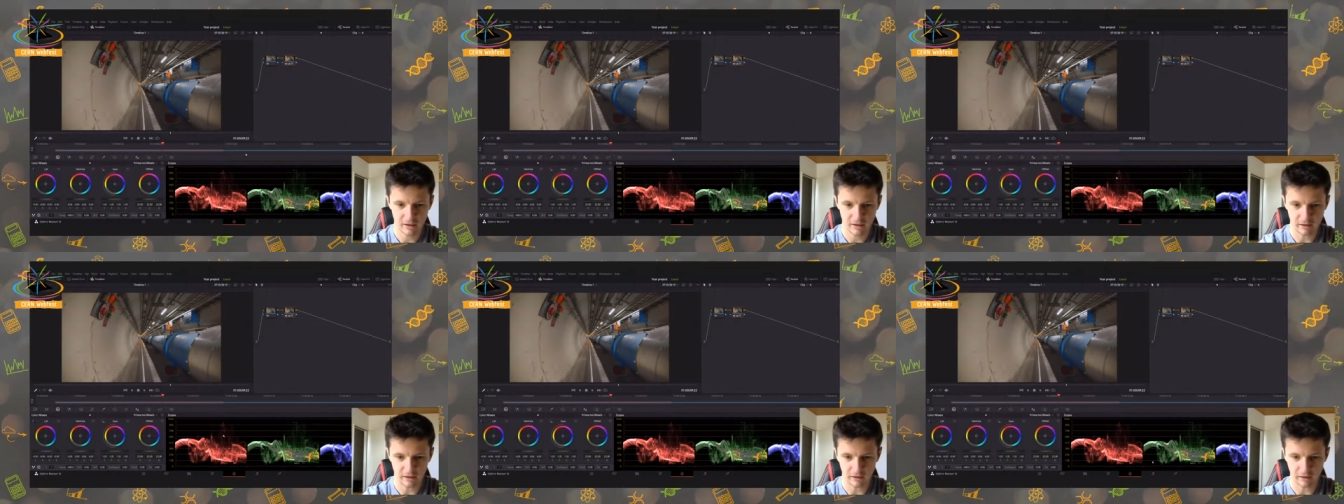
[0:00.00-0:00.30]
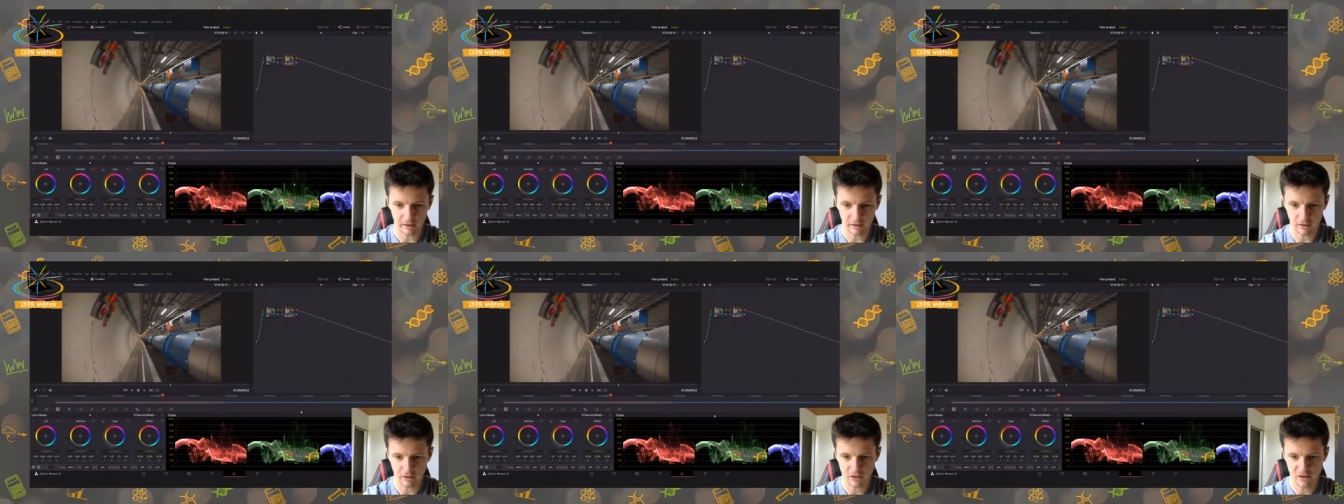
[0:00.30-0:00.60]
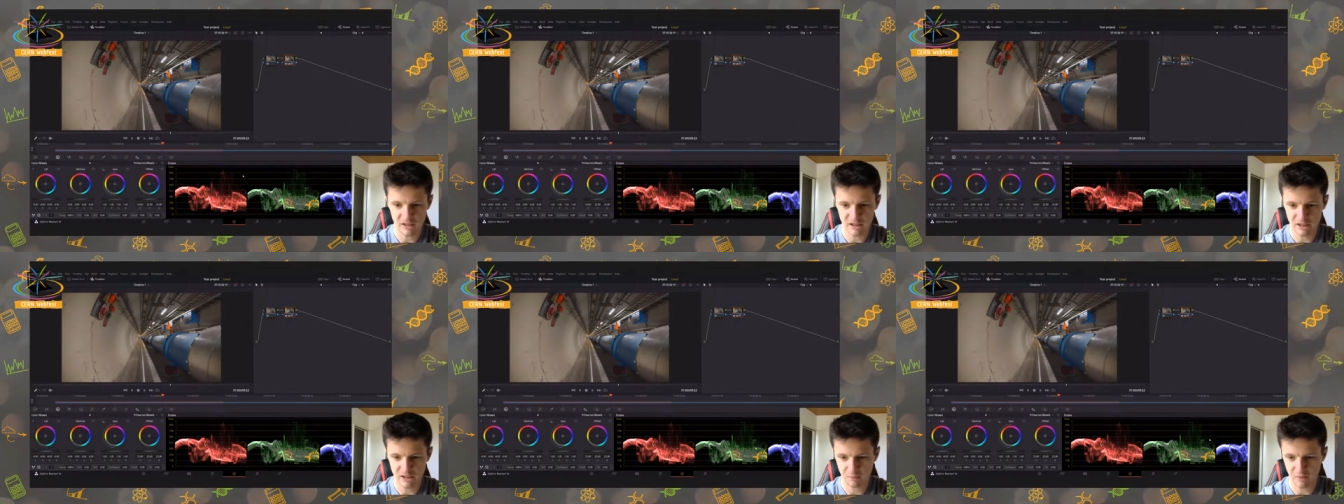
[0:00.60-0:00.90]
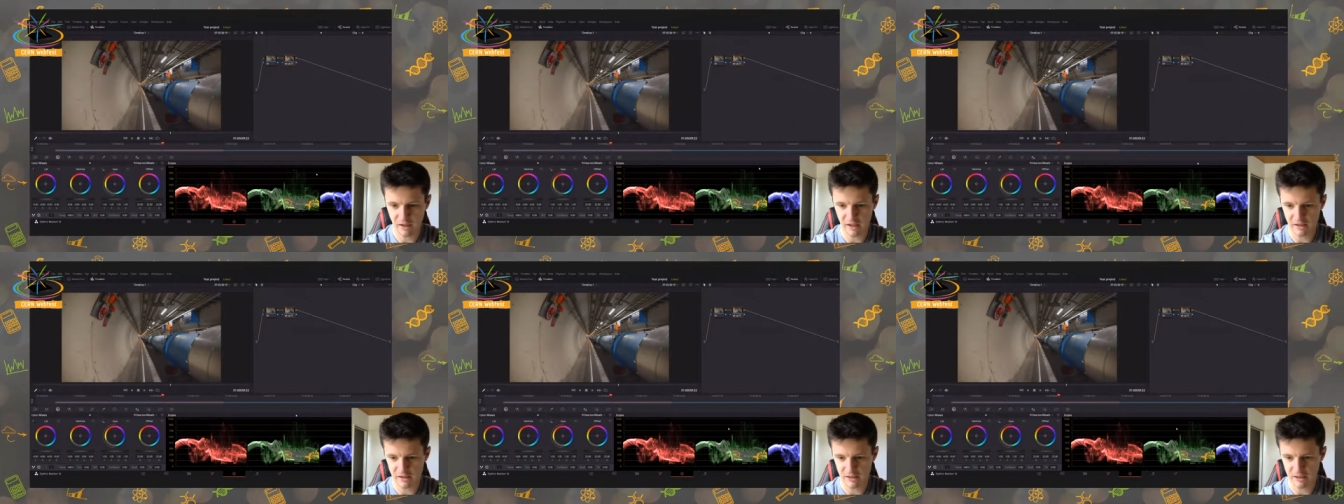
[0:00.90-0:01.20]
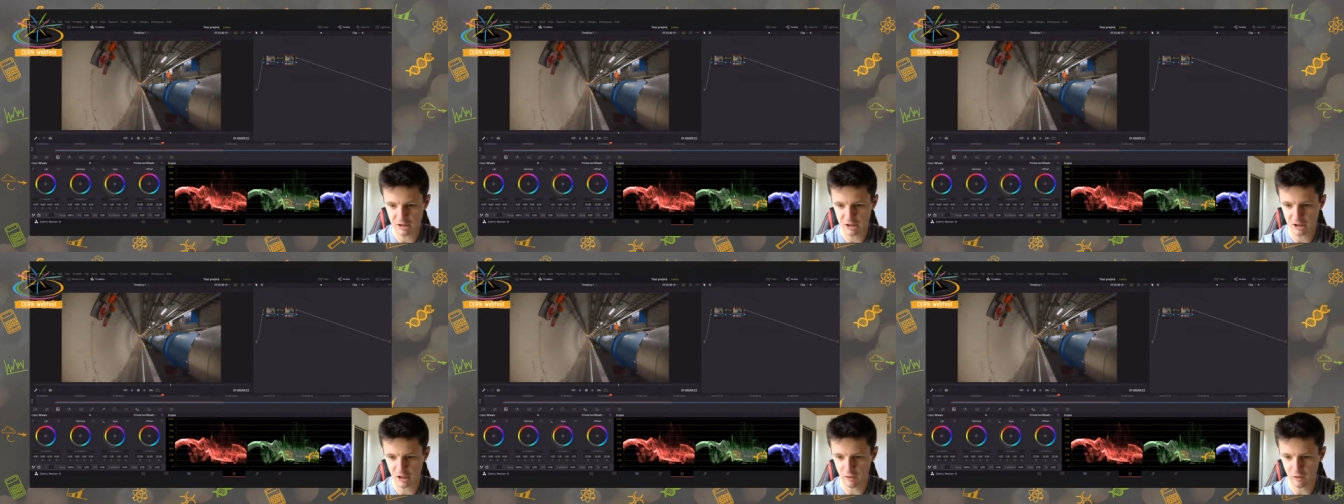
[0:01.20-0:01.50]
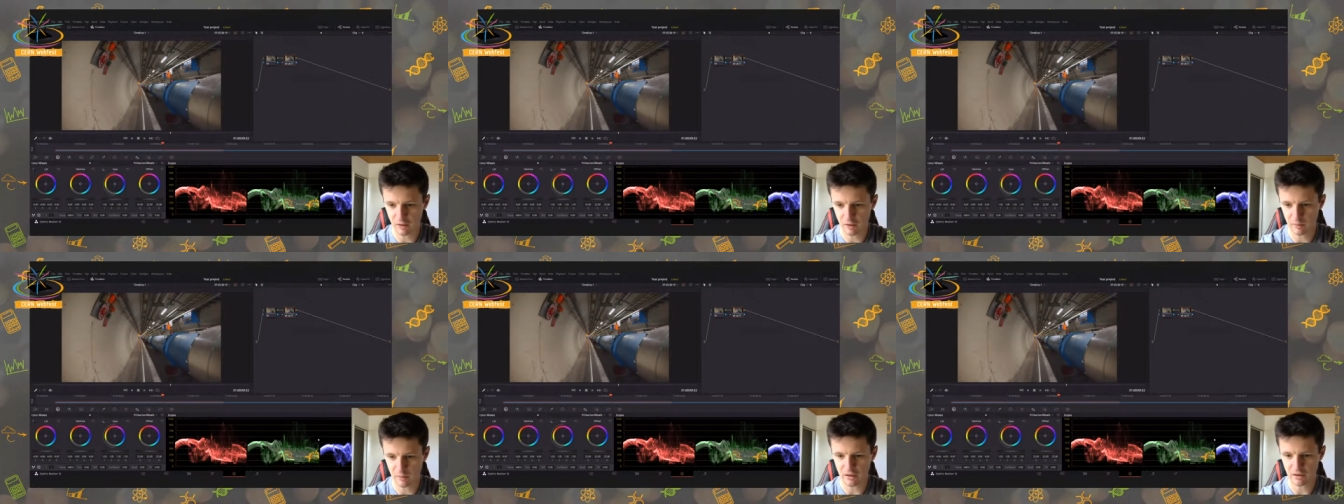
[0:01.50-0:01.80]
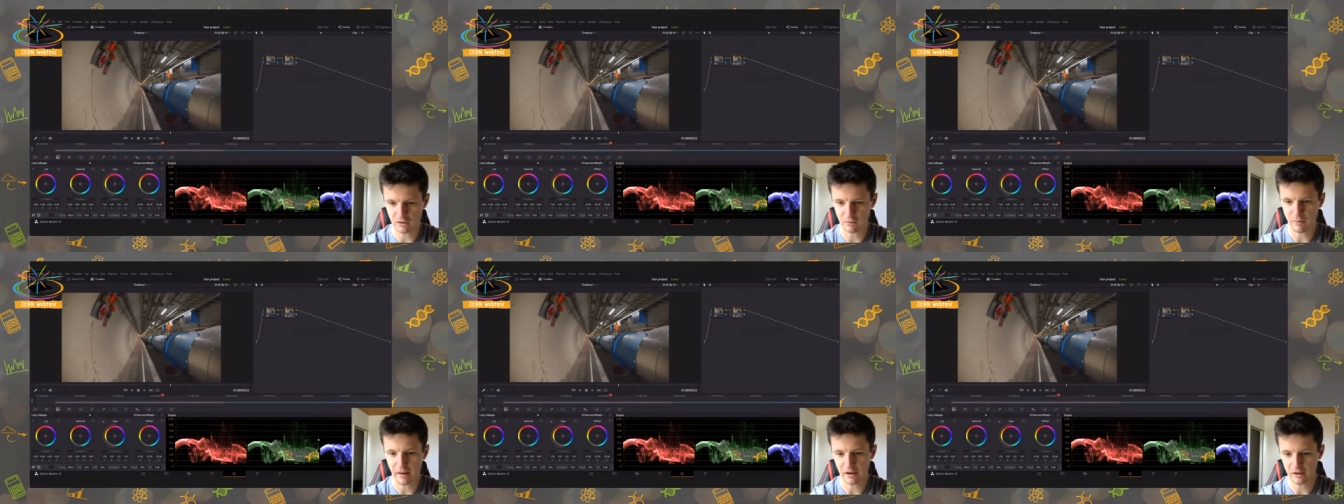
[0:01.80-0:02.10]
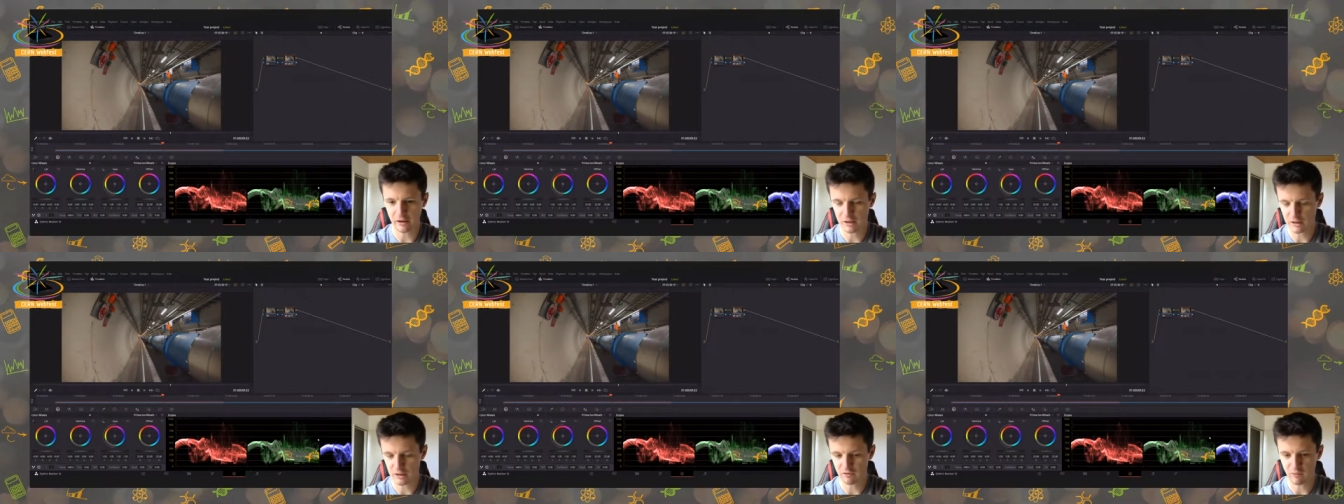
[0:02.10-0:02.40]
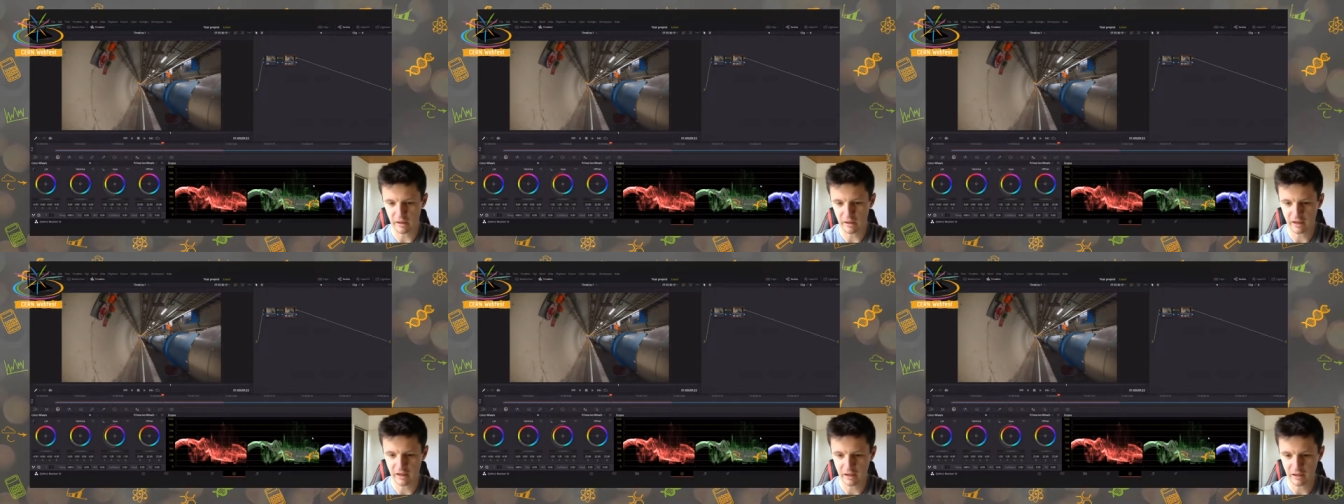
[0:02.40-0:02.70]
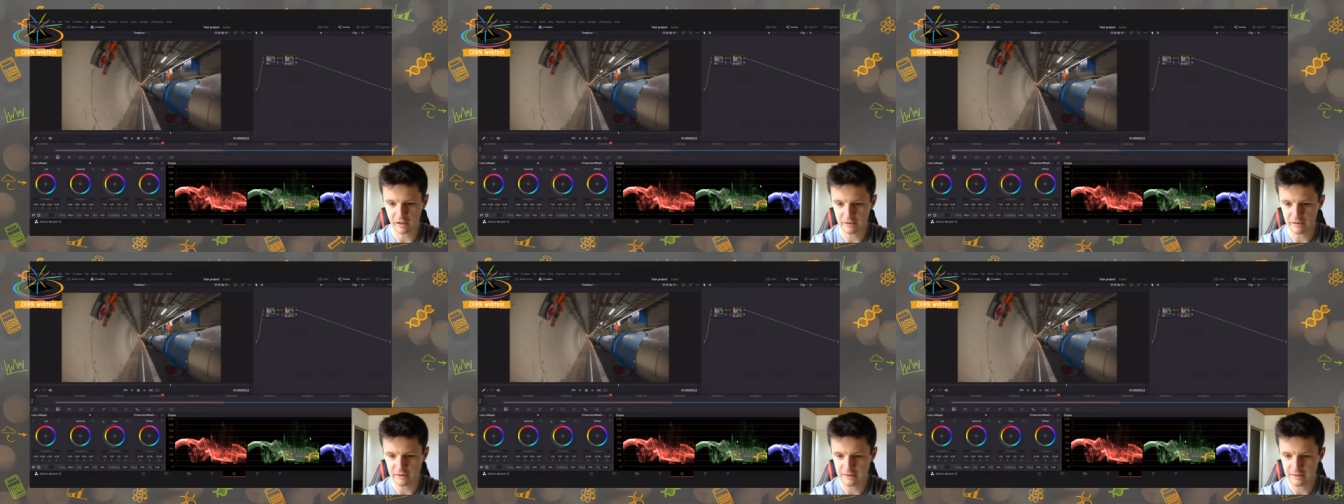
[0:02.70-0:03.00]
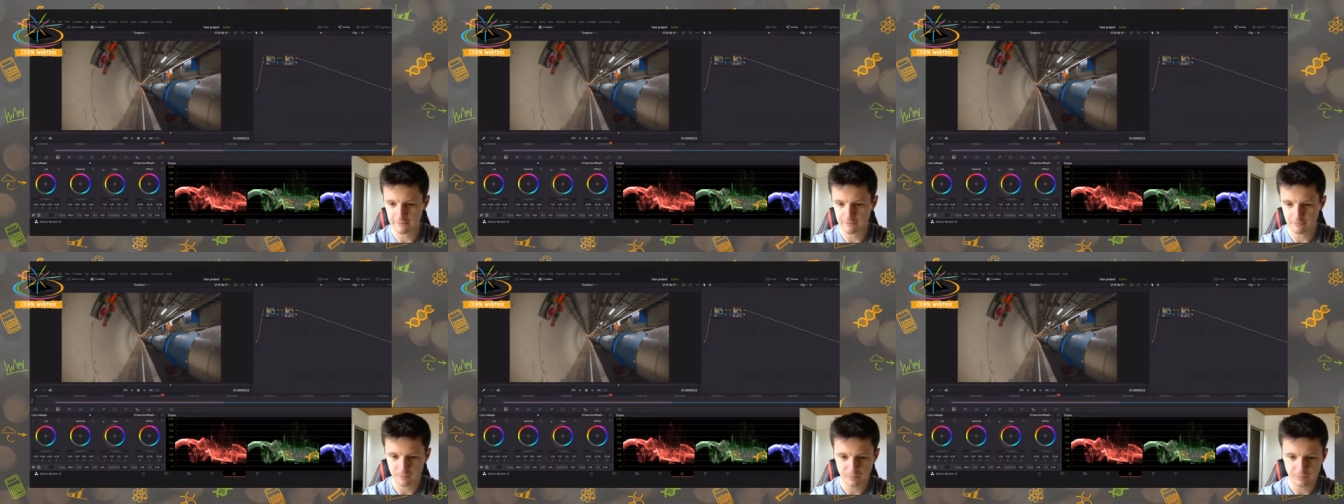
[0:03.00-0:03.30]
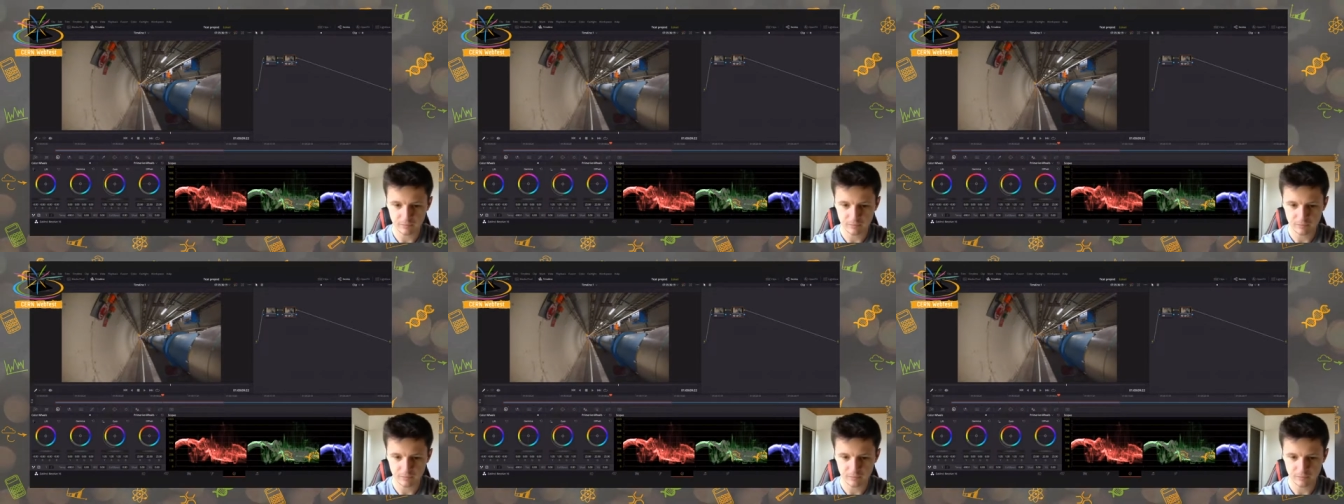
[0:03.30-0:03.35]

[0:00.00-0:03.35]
Uh, this space is showing me the balance of my colors.